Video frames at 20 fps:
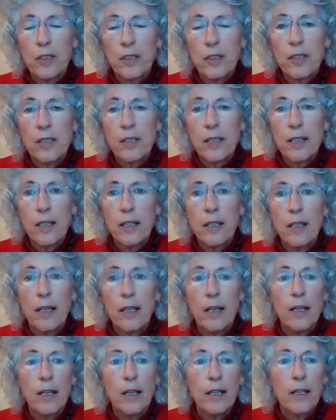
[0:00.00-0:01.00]
to see
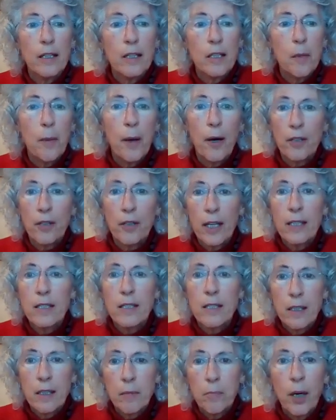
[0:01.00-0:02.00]
in about
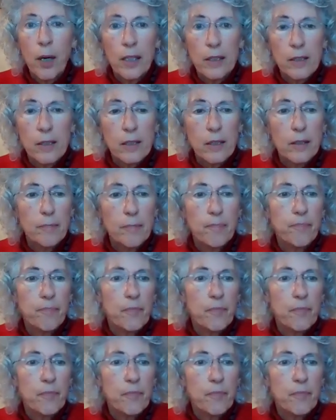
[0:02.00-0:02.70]
18 months.